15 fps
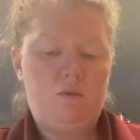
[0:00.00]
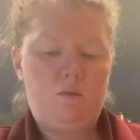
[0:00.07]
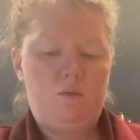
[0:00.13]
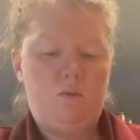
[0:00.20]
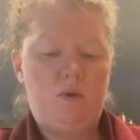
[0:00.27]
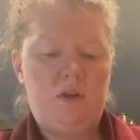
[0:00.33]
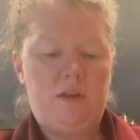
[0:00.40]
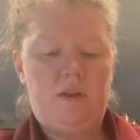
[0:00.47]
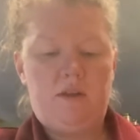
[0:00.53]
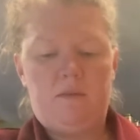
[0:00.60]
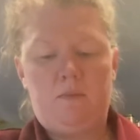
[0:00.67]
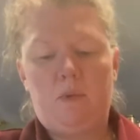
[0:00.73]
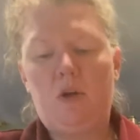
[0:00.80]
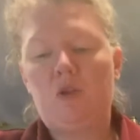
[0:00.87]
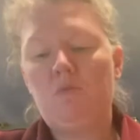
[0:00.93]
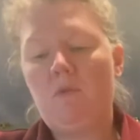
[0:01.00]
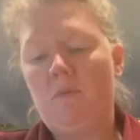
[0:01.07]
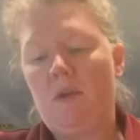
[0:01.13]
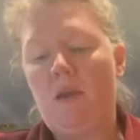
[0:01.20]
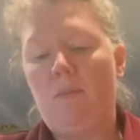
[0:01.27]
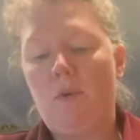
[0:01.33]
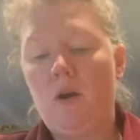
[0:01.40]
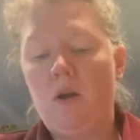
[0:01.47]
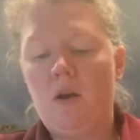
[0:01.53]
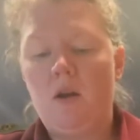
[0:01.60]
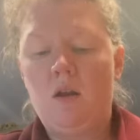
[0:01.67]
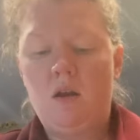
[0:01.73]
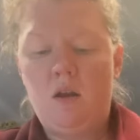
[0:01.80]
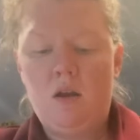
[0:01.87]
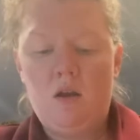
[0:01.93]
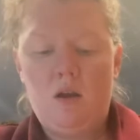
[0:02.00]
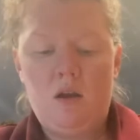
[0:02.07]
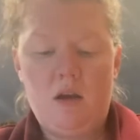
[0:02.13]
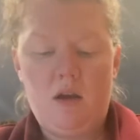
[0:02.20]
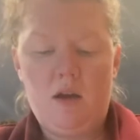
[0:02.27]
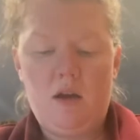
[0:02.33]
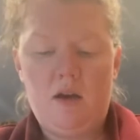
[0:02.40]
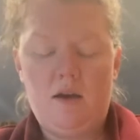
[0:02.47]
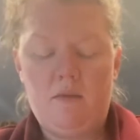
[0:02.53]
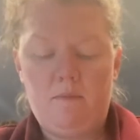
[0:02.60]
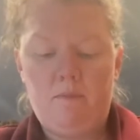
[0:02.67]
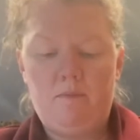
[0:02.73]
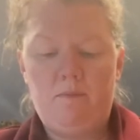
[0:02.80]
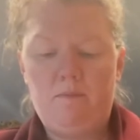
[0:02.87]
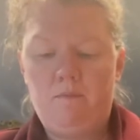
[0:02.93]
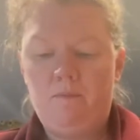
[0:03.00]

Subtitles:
with parchment paper, and